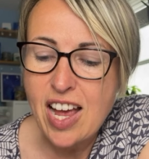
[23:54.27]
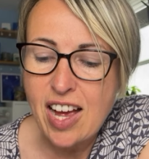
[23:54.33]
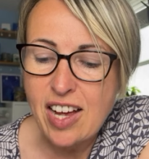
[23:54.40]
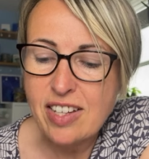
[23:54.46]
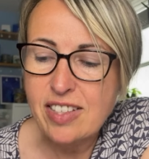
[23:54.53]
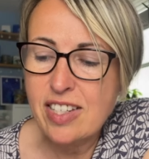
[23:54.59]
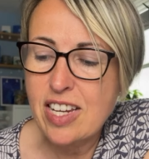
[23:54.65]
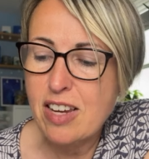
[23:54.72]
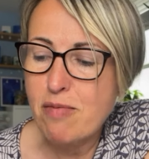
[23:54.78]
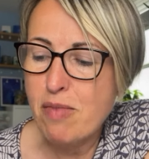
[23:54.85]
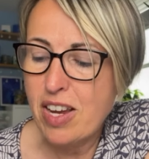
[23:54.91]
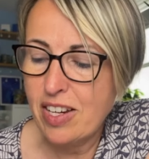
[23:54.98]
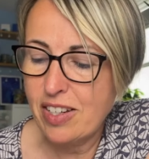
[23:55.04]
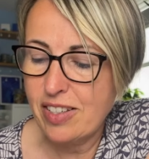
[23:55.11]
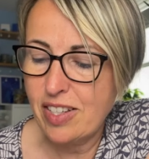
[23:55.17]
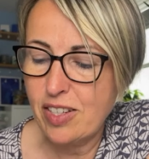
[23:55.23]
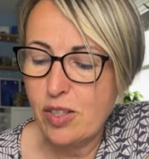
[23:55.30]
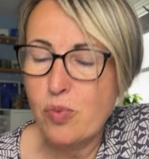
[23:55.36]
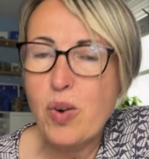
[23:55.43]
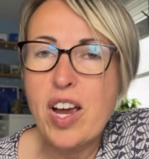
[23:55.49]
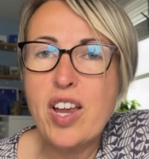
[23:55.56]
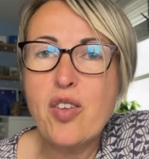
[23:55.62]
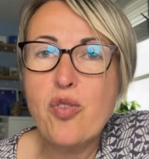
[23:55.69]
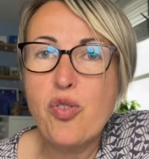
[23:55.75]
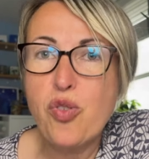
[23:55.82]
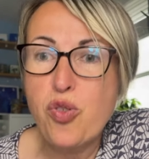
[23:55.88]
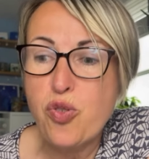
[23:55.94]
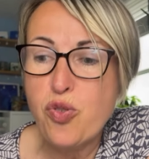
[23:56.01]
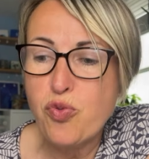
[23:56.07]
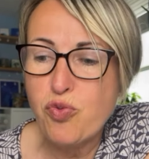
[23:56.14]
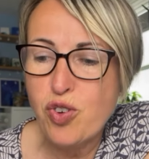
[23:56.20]
as he makes his way
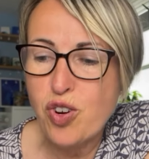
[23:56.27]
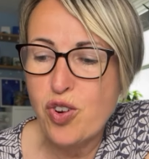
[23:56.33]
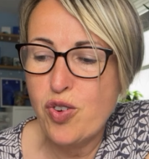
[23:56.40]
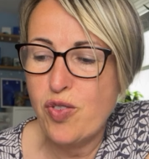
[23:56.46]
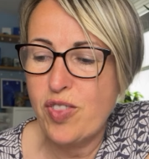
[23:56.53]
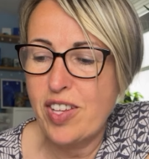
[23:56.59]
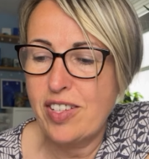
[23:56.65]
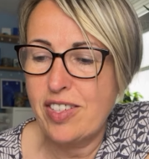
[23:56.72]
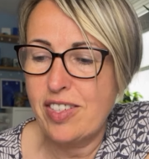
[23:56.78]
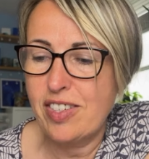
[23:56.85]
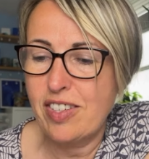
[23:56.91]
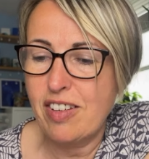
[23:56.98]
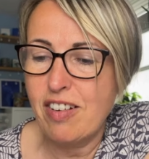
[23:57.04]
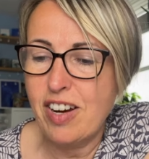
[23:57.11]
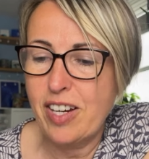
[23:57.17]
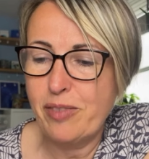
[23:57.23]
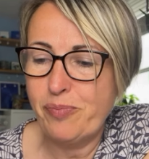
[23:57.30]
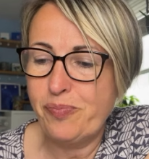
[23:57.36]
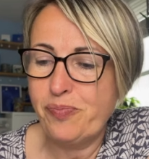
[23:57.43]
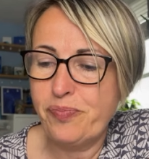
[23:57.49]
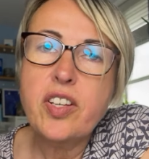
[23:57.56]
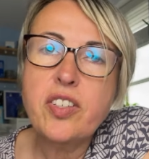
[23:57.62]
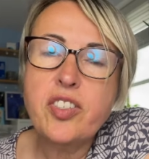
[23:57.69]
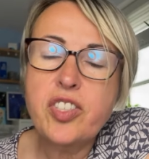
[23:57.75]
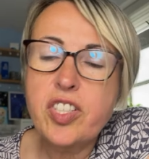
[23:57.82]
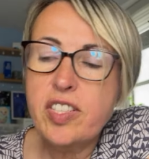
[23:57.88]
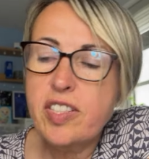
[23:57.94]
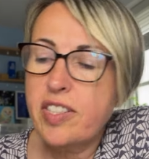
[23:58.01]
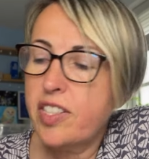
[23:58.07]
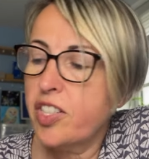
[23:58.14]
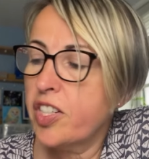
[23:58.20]
through this sign. So
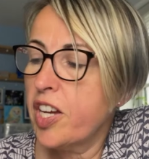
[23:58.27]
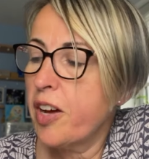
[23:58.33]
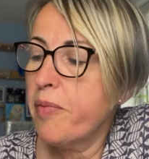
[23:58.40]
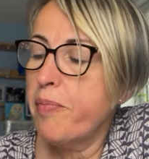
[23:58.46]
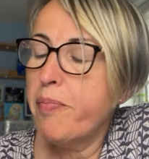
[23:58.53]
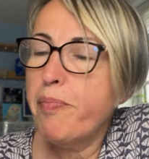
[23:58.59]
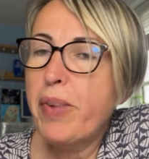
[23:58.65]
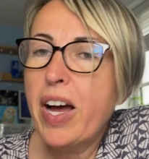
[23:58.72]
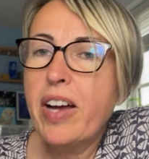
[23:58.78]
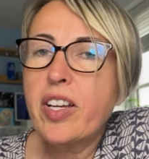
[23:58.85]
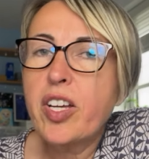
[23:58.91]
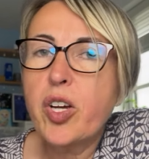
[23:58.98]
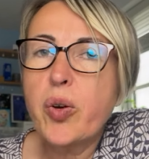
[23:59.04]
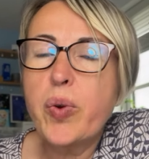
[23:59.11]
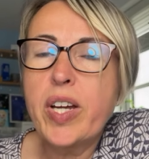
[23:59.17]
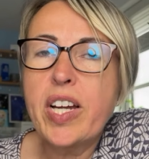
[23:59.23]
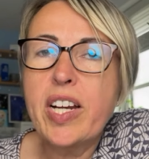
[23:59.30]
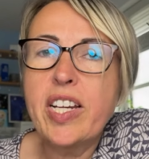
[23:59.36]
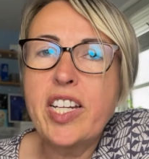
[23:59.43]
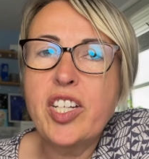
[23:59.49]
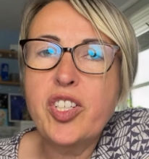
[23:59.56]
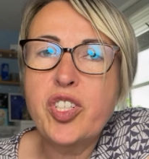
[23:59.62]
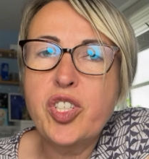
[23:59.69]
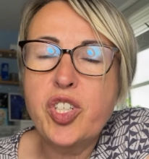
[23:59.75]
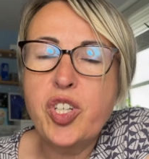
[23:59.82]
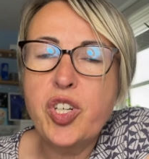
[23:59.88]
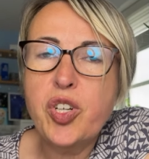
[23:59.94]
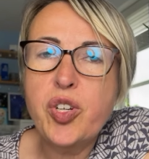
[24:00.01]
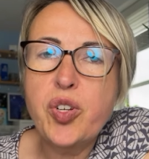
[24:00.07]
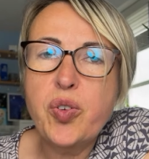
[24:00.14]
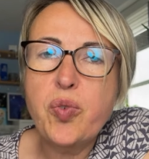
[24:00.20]
just to come back quickly
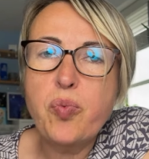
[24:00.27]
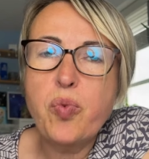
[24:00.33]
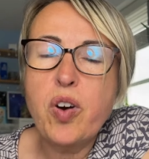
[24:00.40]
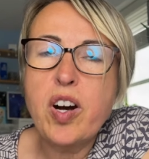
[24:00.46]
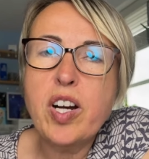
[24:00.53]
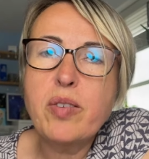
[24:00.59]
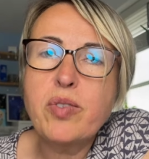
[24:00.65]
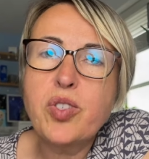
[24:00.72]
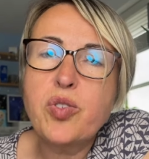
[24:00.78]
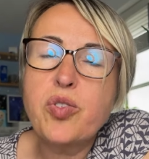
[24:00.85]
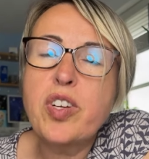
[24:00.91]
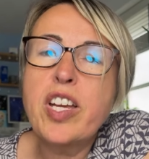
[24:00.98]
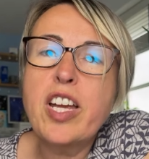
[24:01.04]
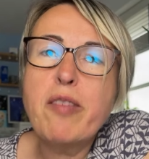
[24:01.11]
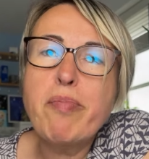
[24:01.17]
to what I was talking